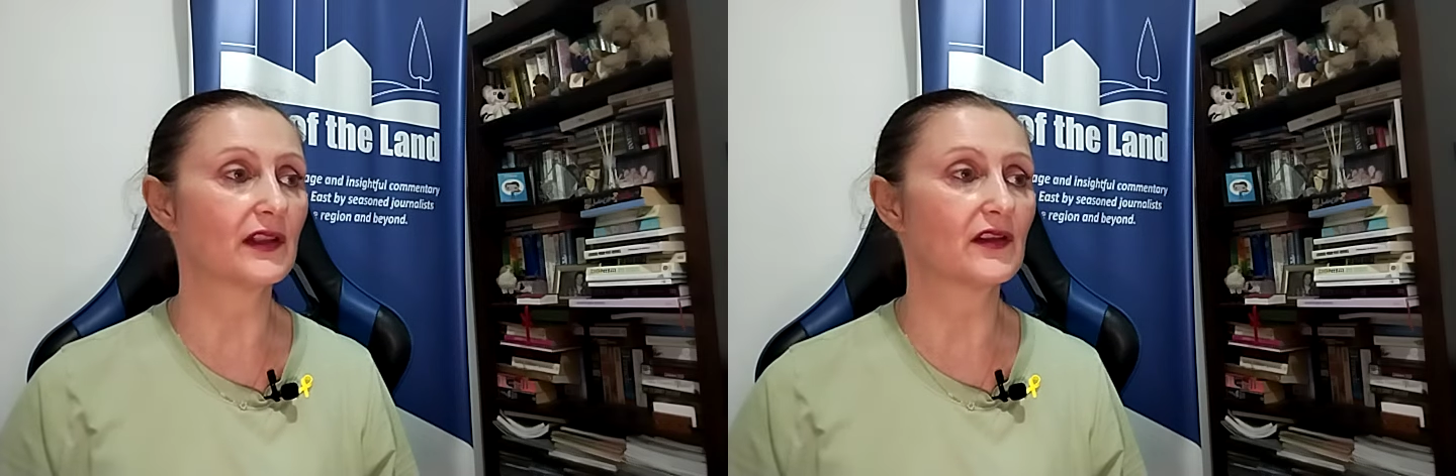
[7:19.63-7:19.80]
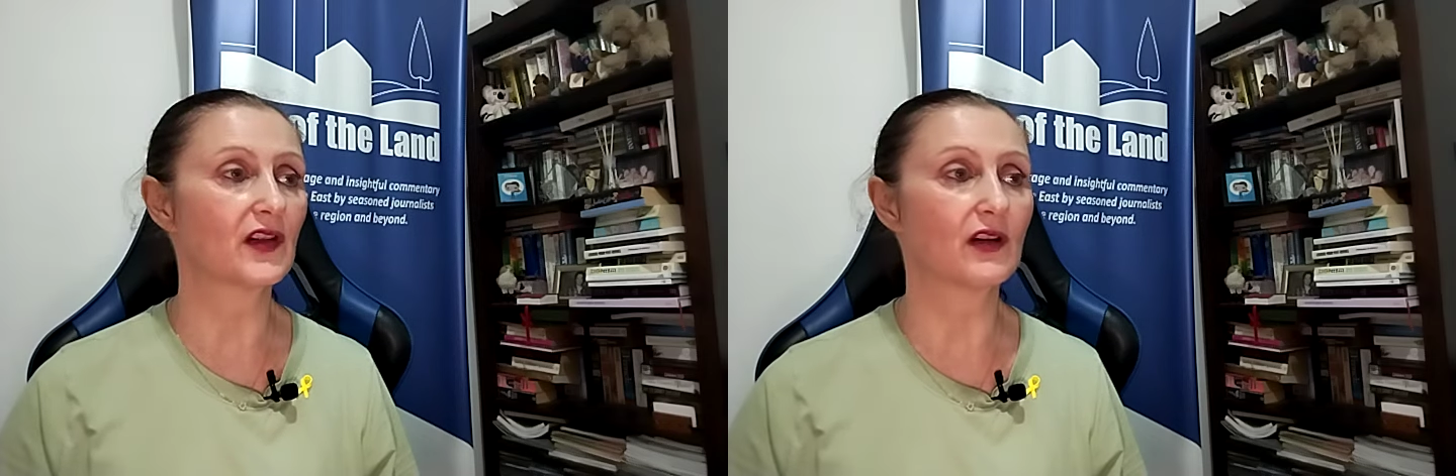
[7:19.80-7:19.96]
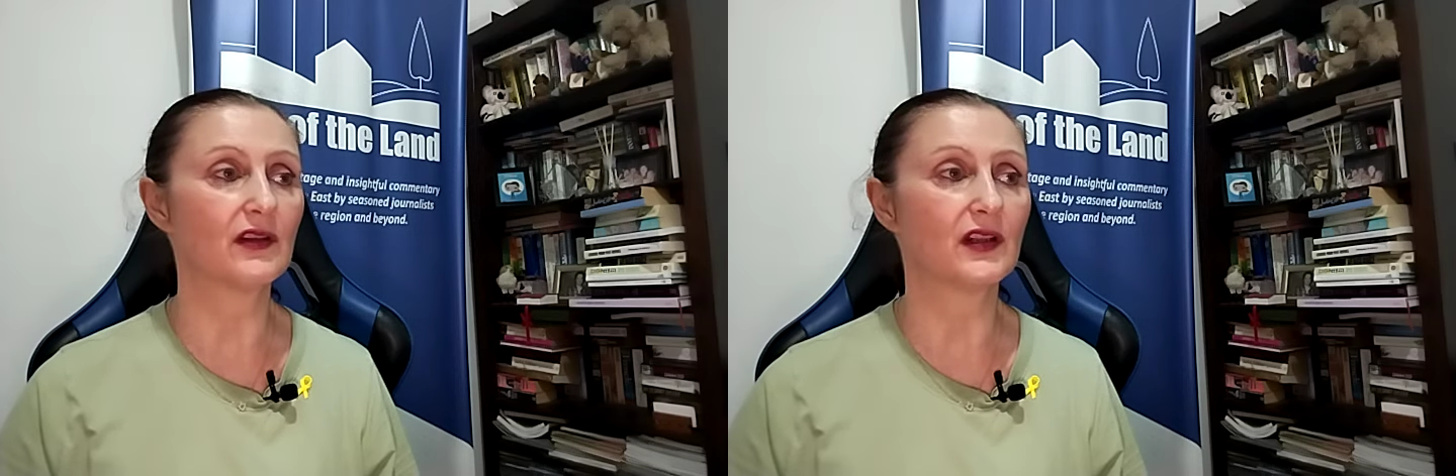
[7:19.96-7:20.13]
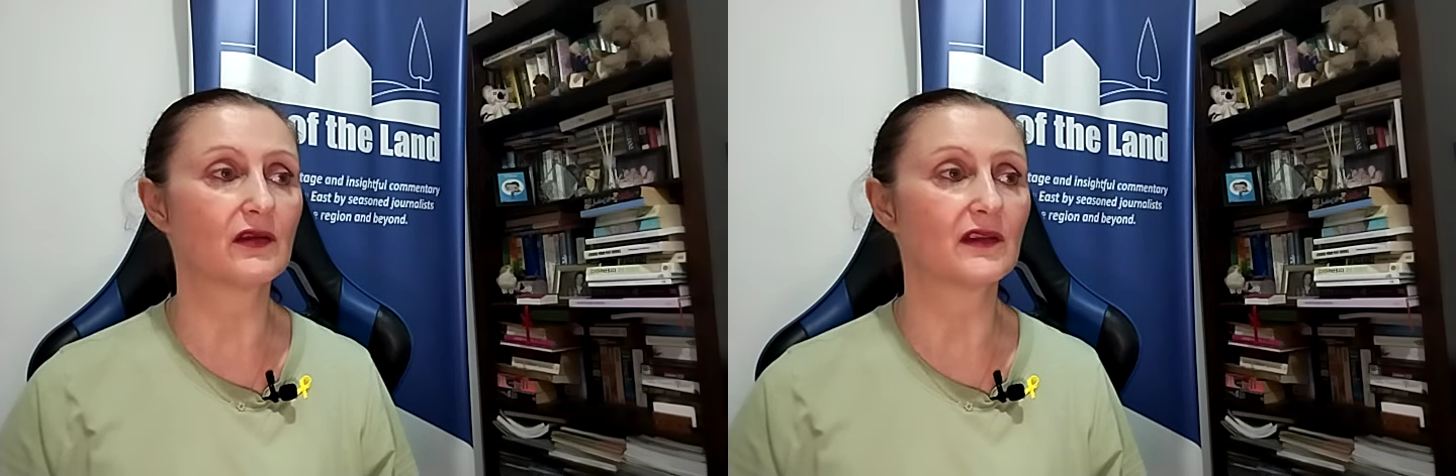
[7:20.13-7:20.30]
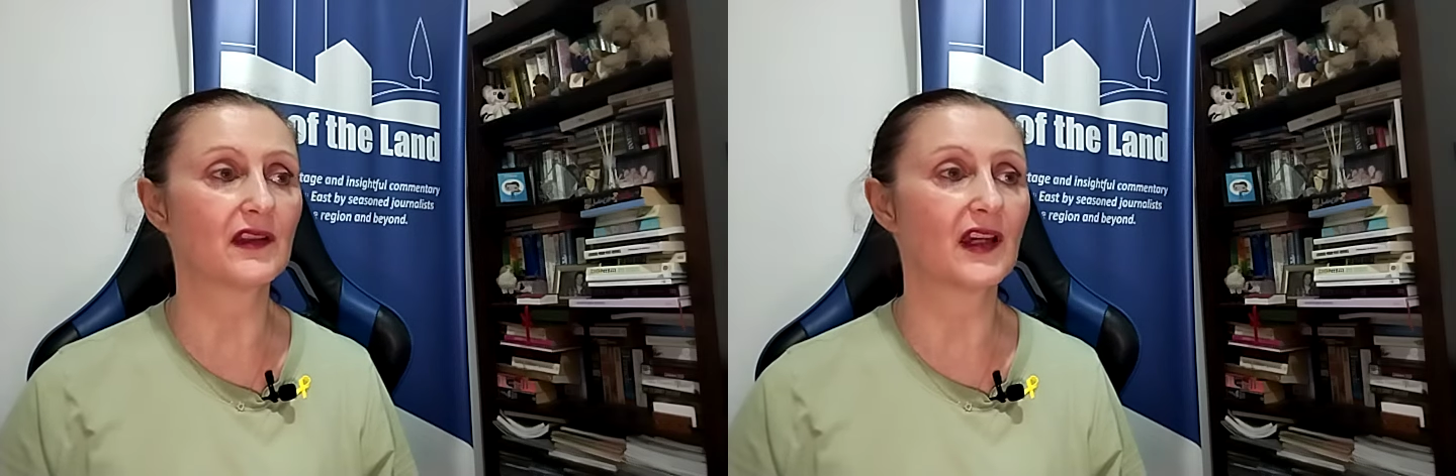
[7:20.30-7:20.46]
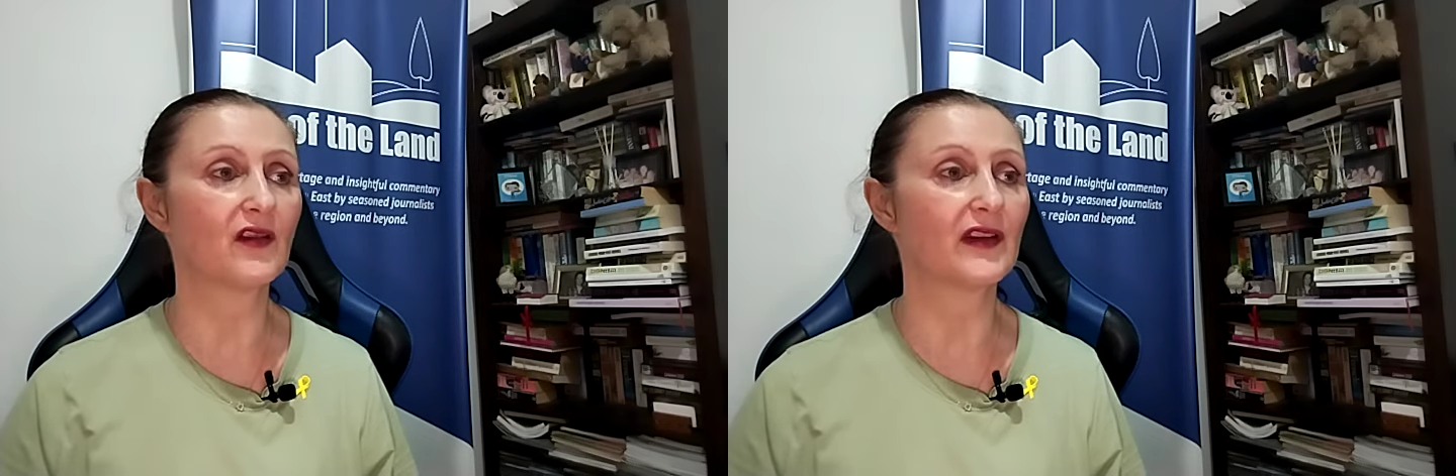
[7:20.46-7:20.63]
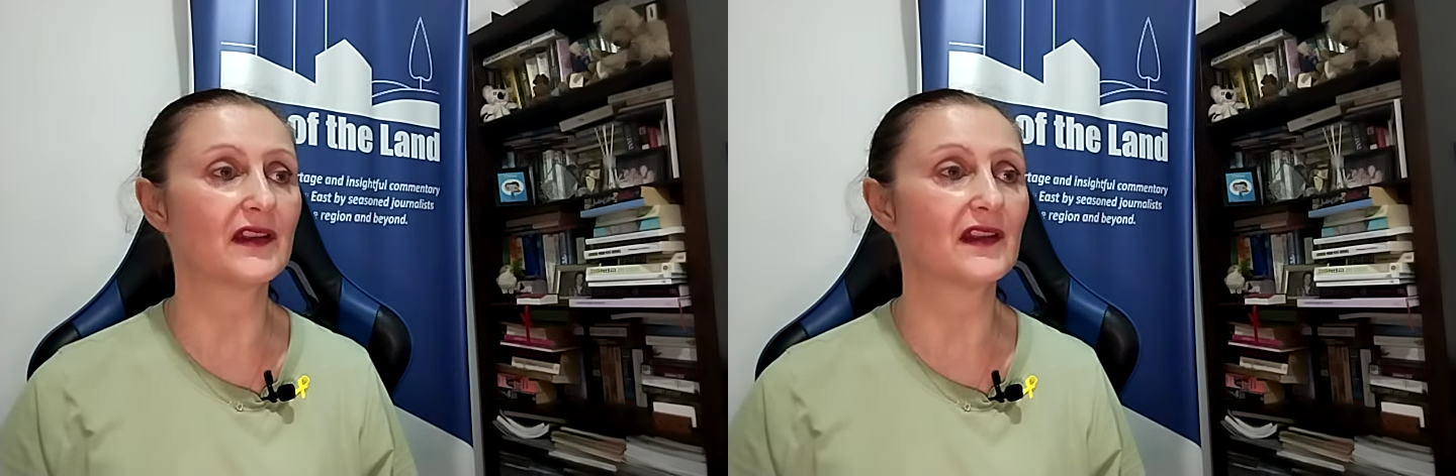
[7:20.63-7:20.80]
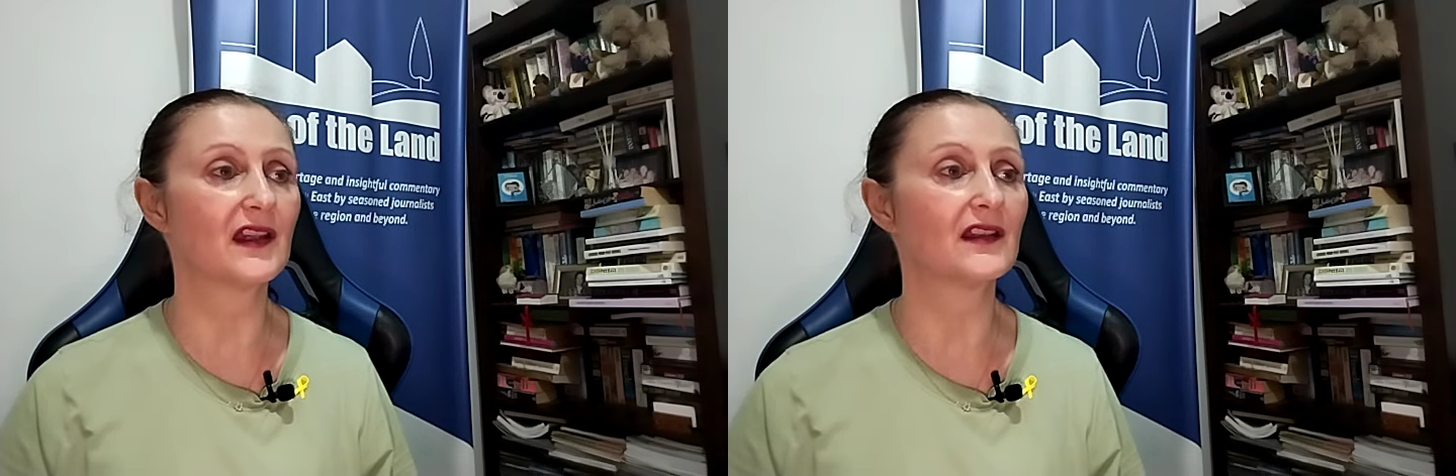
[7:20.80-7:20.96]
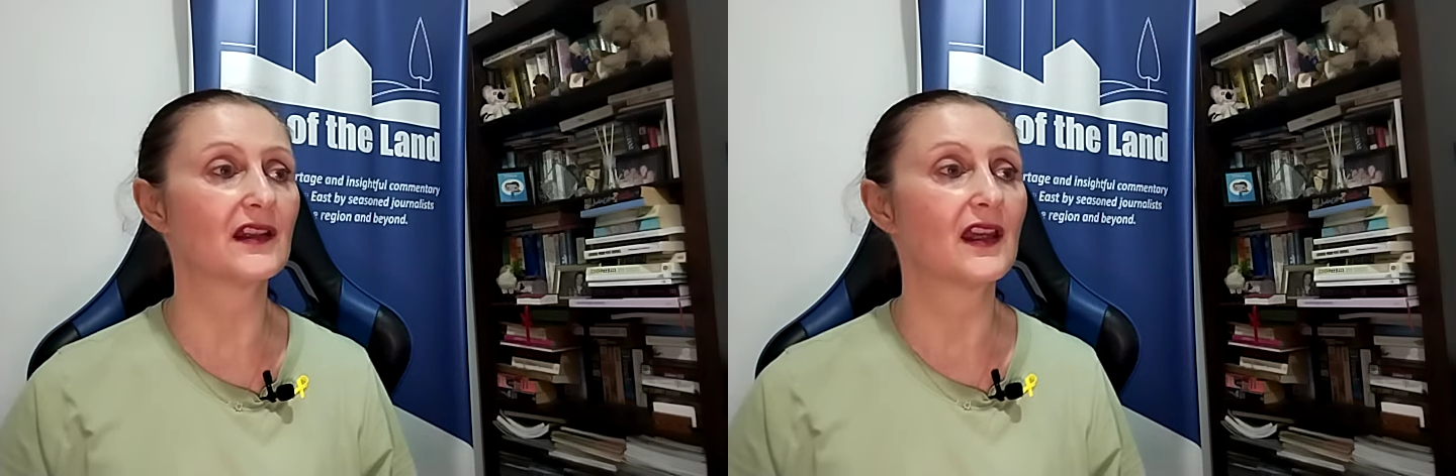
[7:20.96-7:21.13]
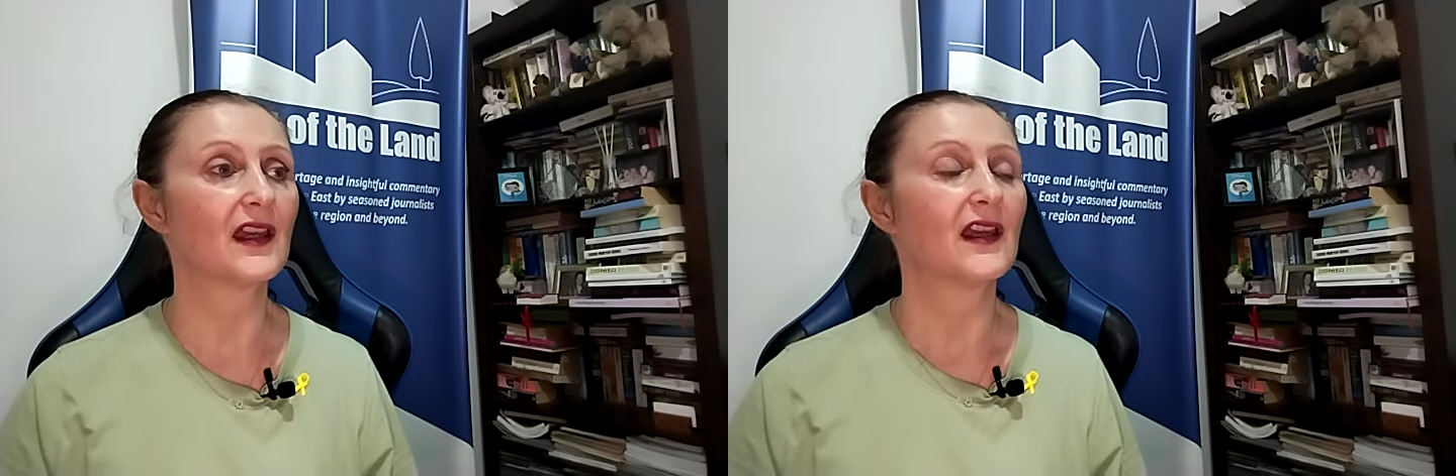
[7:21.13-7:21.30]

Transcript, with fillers: Antonio Guterres said